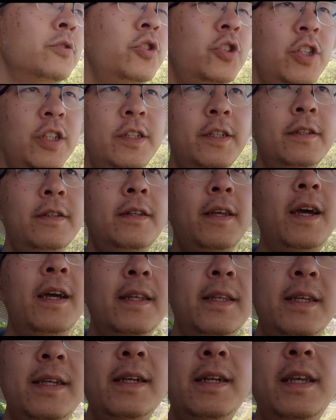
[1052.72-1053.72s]
Chicken
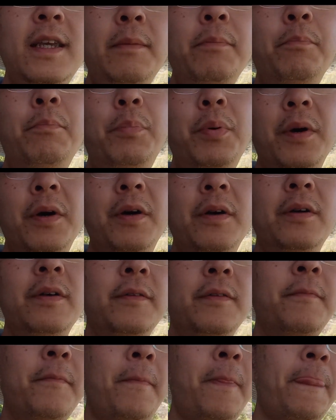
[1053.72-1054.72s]
ideally, but
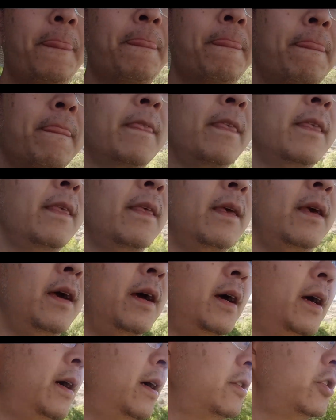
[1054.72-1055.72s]

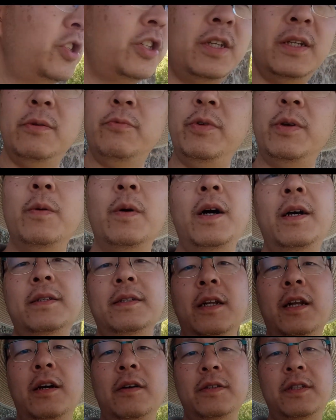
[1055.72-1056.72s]
chicken requires a
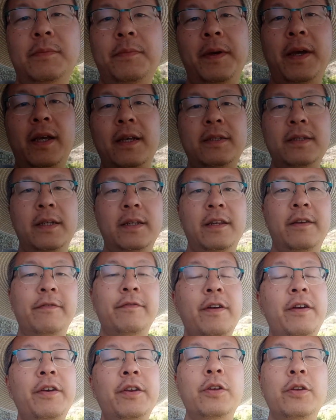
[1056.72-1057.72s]
lot of space, and they're
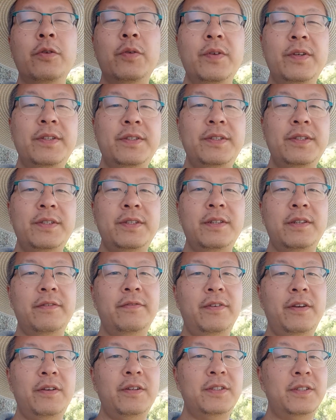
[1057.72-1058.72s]
very noisy and they're
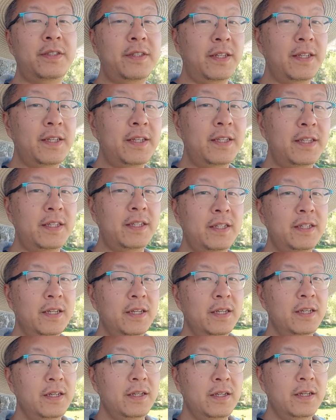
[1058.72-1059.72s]
very stinky.
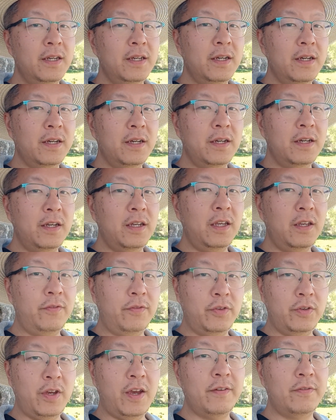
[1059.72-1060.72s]
If
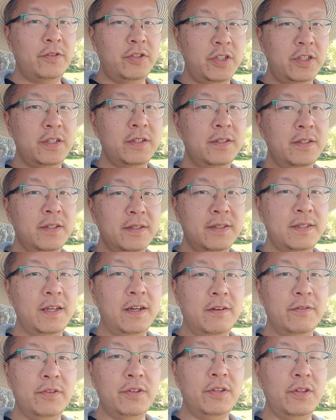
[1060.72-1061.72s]
you have chicken
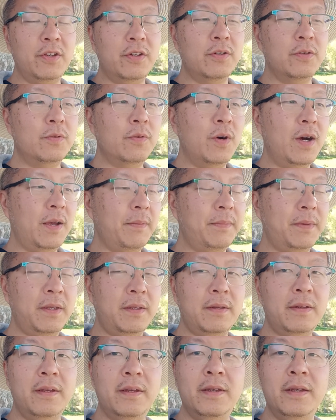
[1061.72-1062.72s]
yourself, you know what I
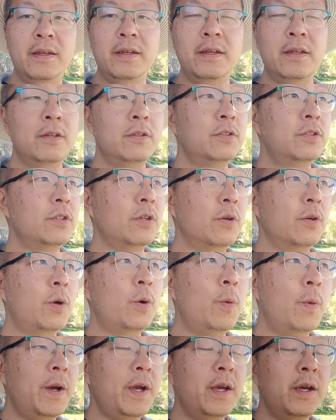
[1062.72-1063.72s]
mean. So
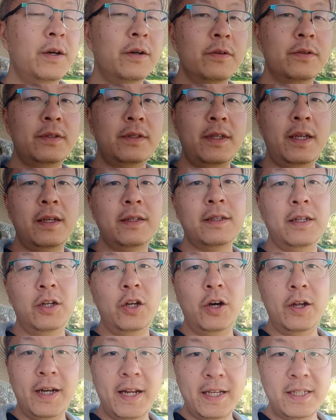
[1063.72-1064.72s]
quails takes a
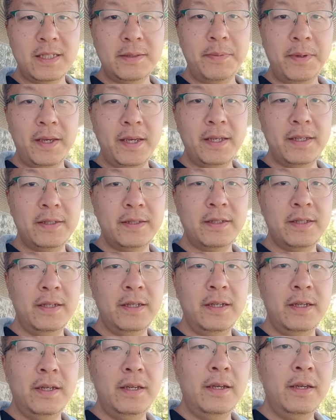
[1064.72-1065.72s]
lot less space,
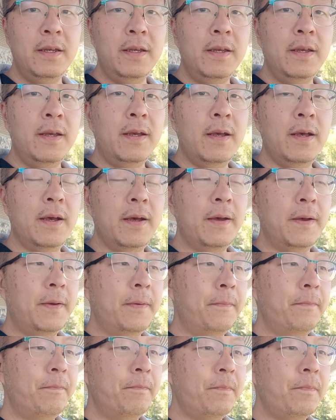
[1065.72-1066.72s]

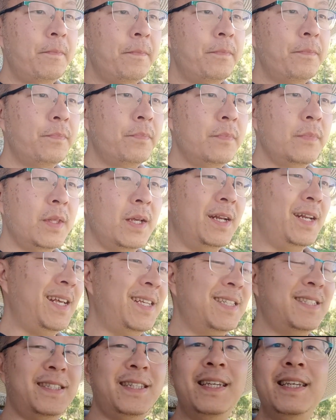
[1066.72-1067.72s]

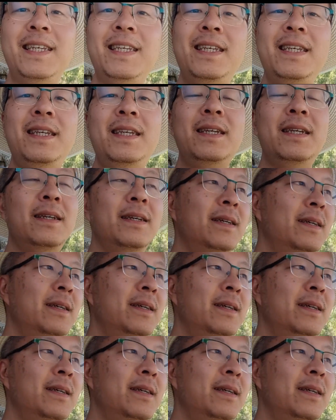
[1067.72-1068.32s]
less stinky.